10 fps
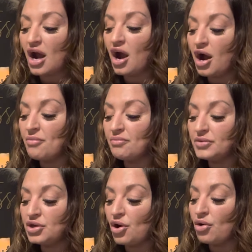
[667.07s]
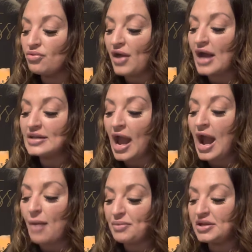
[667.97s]
um, you know, that
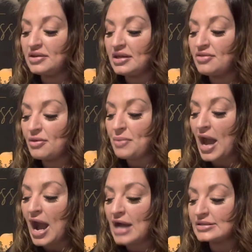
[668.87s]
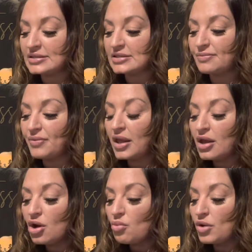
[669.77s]
happened in the past
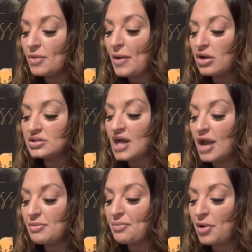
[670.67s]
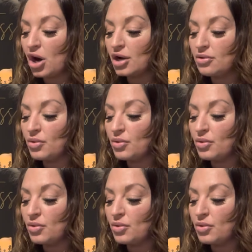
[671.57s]
what about time apart?